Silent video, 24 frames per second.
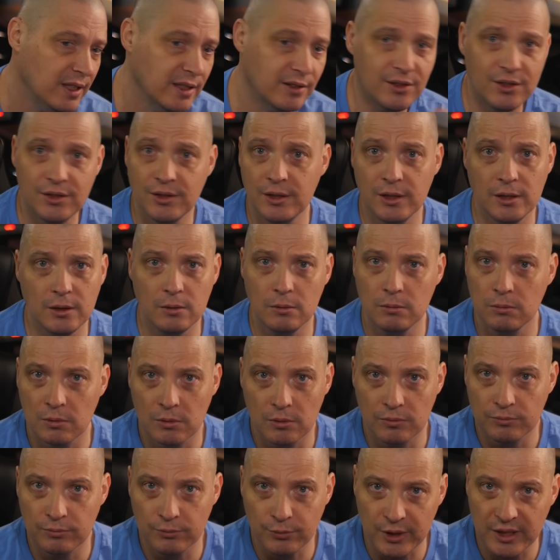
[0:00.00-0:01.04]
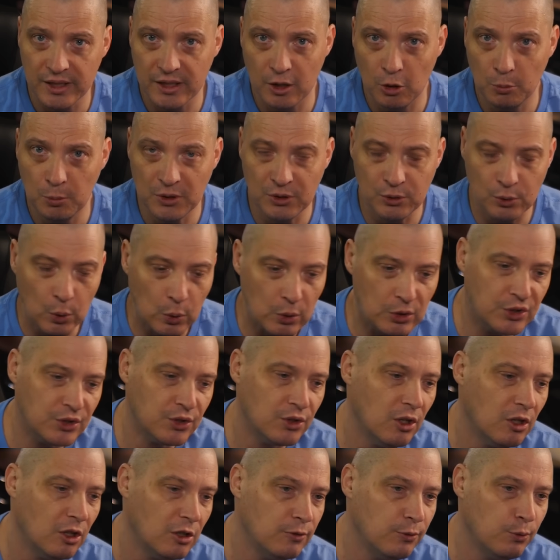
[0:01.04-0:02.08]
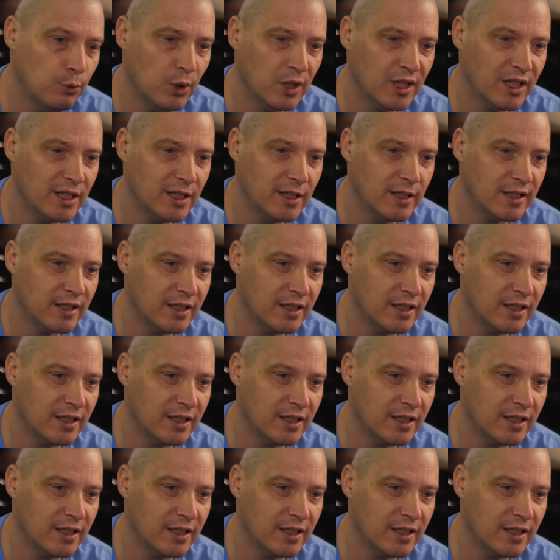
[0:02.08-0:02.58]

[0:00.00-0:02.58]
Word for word: it's still free and open source software.